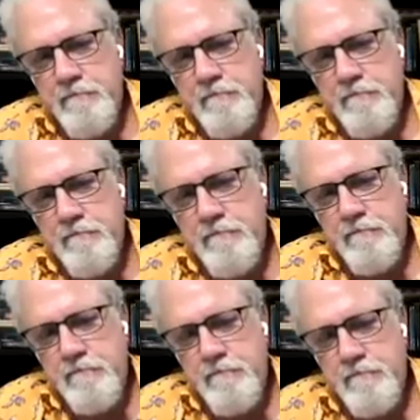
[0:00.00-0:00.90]

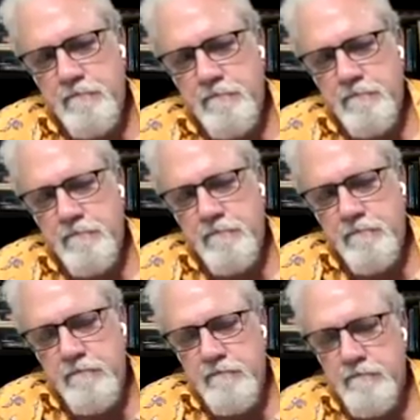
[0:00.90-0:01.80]

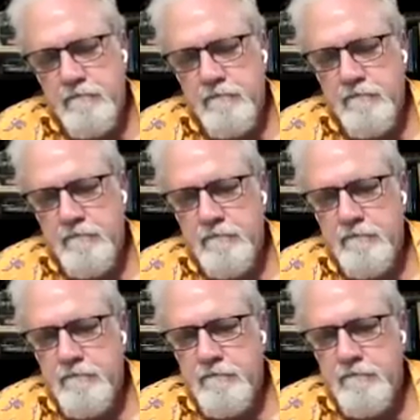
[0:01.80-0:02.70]

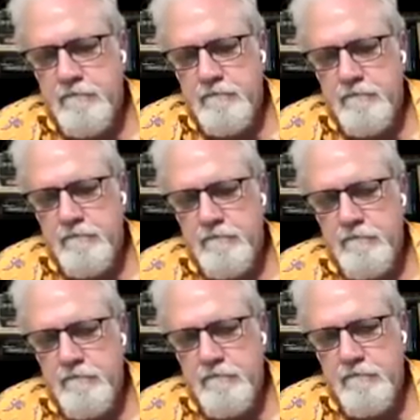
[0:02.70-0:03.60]

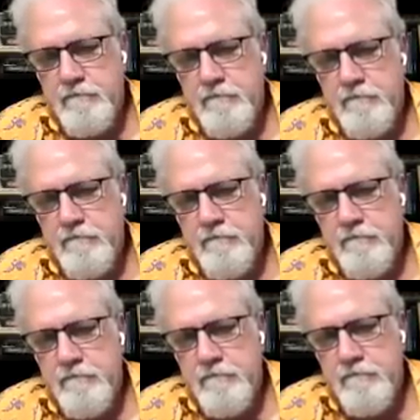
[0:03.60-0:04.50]

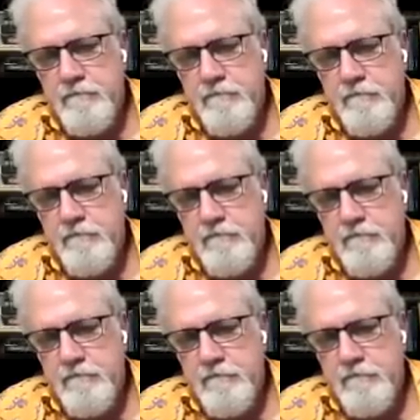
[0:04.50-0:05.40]

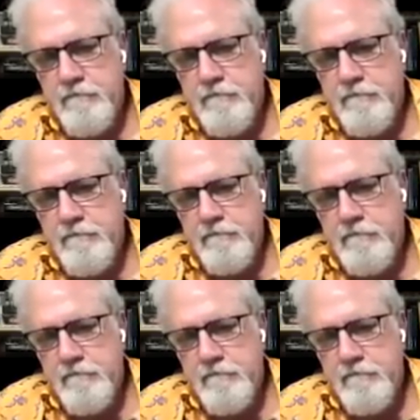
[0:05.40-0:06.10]
The person shown says nothing.